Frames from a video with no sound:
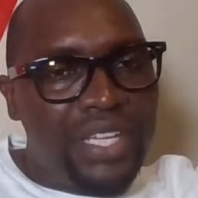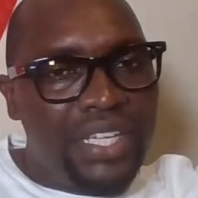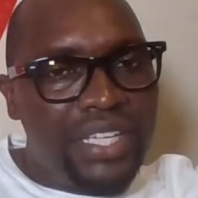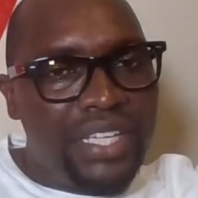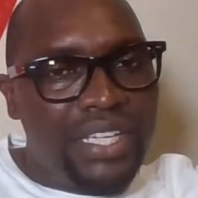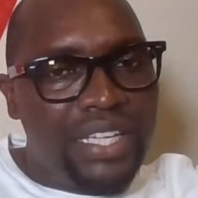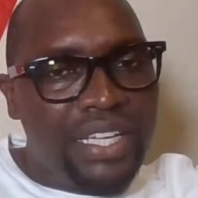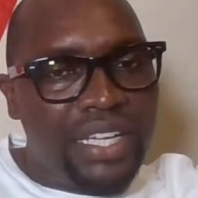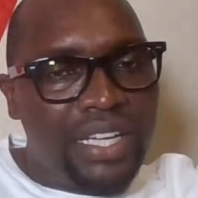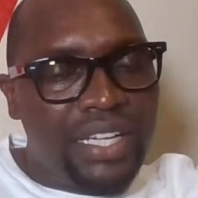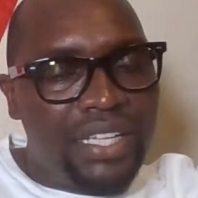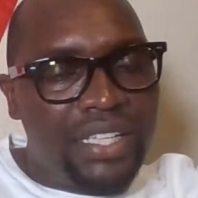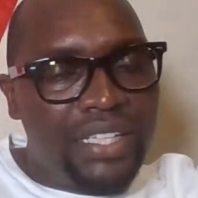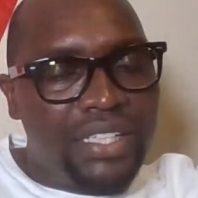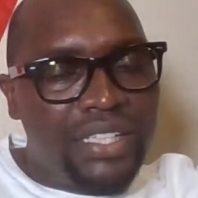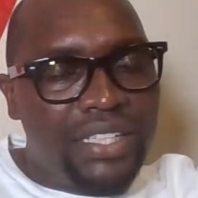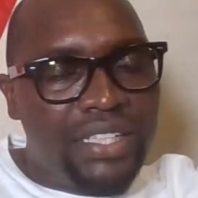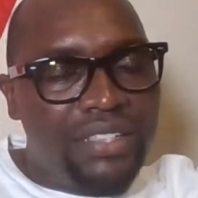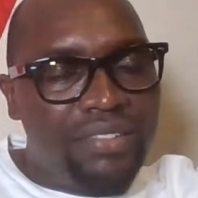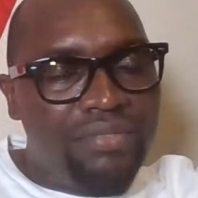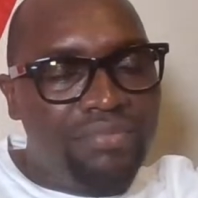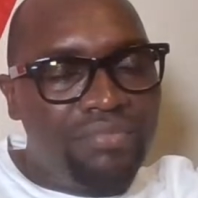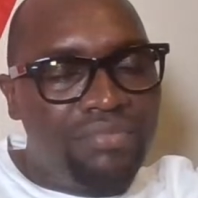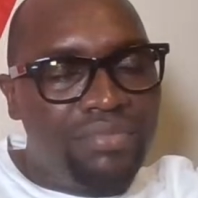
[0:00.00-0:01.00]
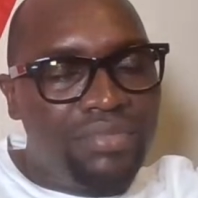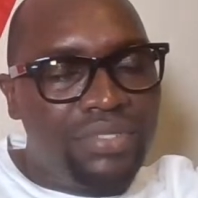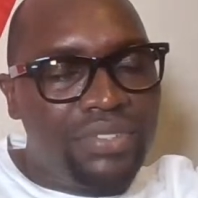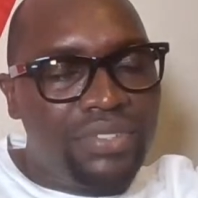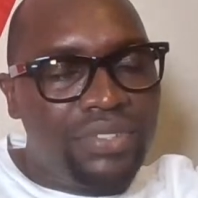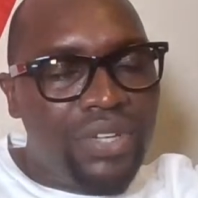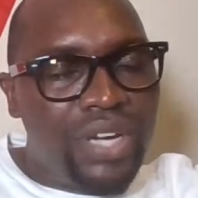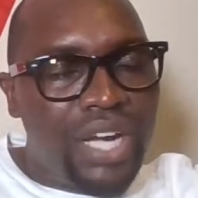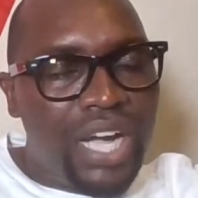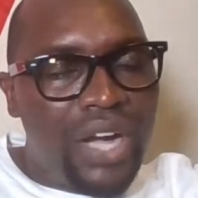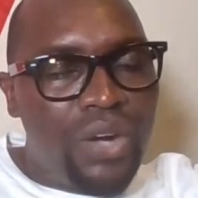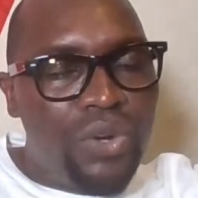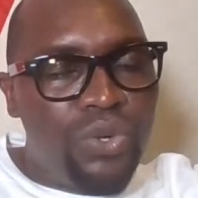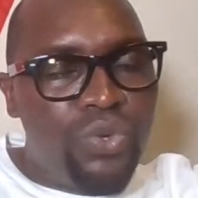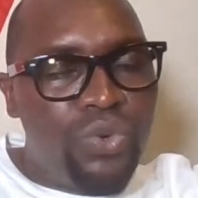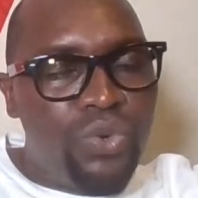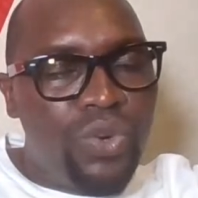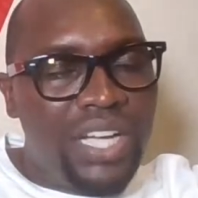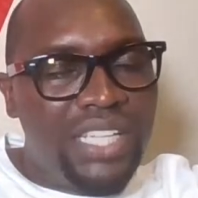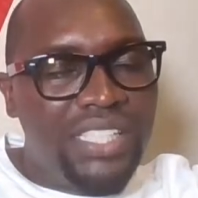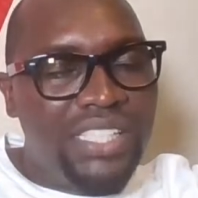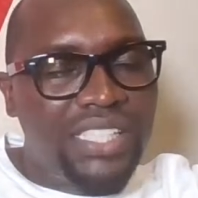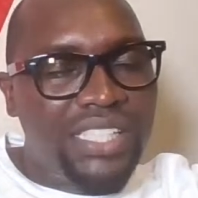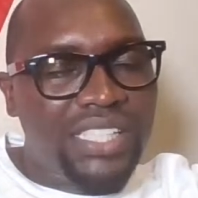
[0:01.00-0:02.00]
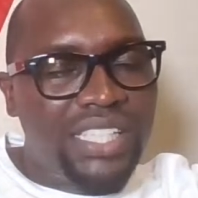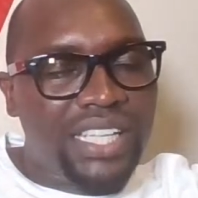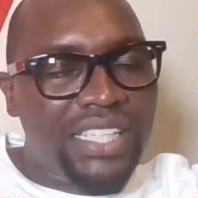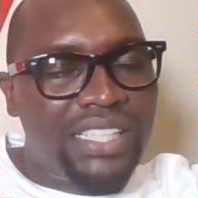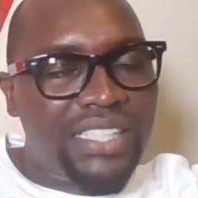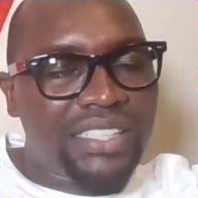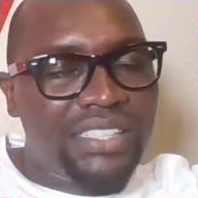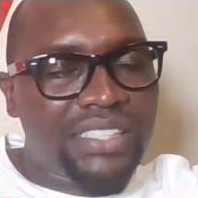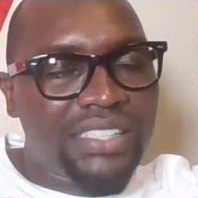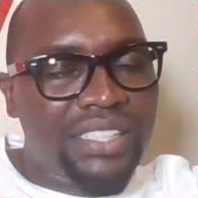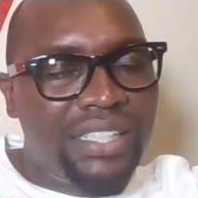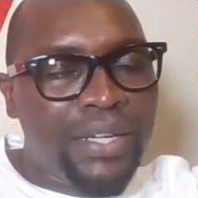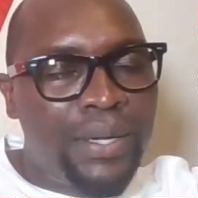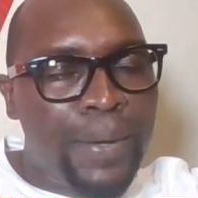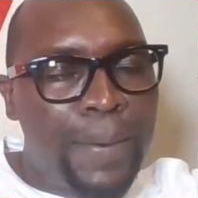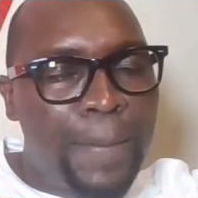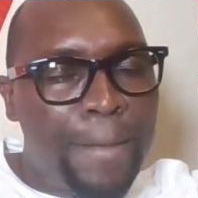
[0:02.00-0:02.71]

in how do I say it?